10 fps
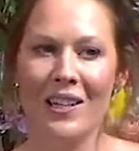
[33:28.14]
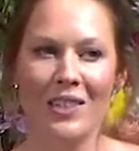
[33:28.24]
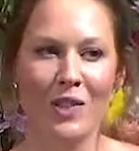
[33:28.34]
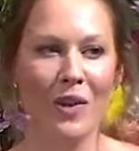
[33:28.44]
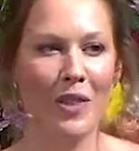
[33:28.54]

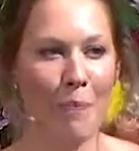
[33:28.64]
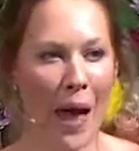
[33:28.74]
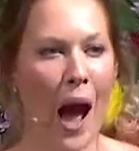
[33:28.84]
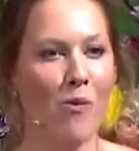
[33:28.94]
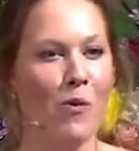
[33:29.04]
so that the
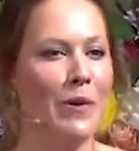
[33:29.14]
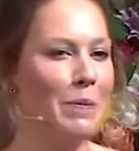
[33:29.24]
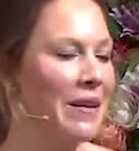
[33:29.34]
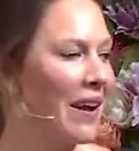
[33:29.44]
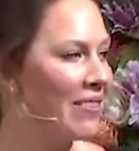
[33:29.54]
power would
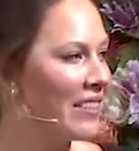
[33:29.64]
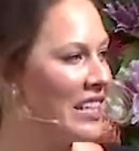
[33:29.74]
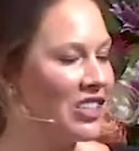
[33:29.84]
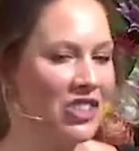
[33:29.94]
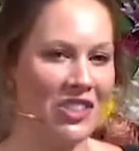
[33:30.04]
be
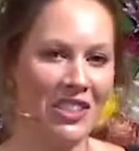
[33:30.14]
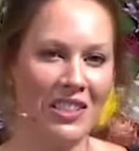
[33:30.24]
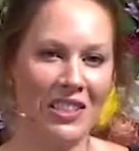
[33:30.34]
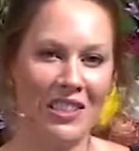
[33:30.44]
unleashed.